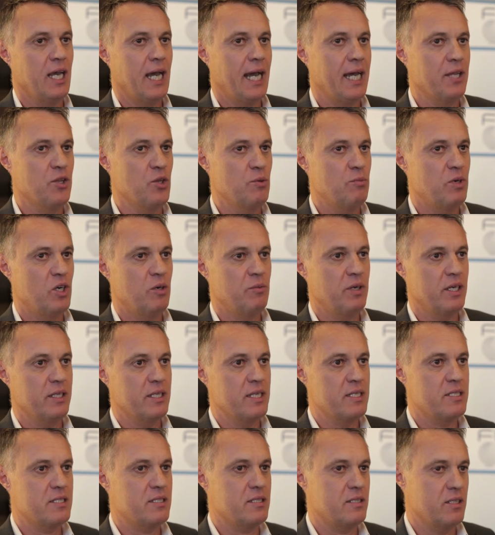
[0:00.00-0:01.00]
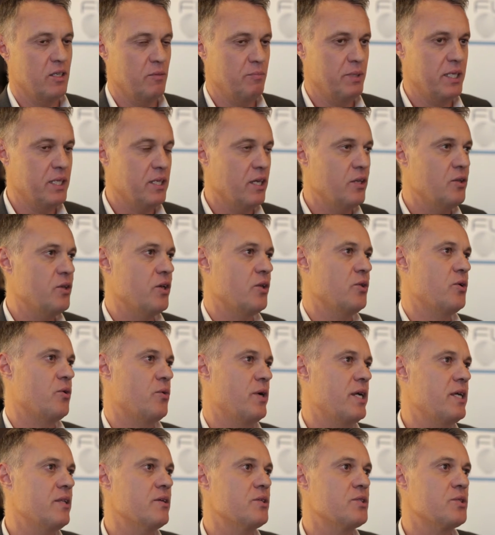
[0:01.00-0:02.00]
At the moment, it's a bit under the
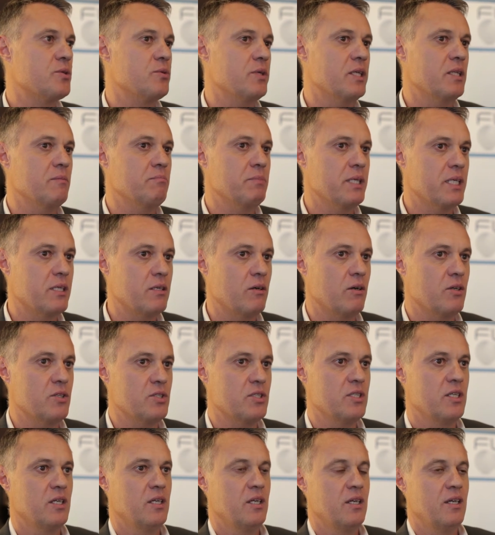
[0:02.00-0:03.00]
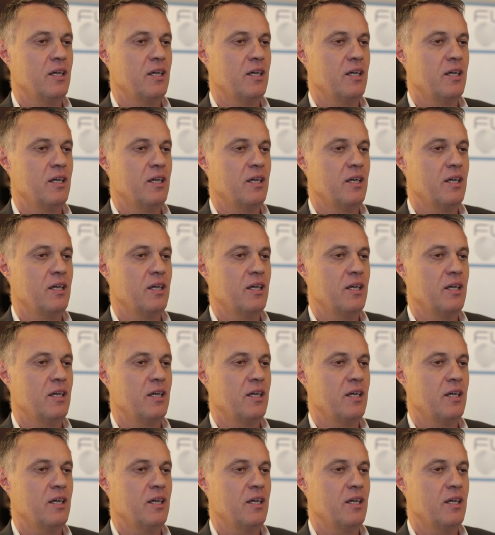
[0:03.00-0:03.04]
radar screen, because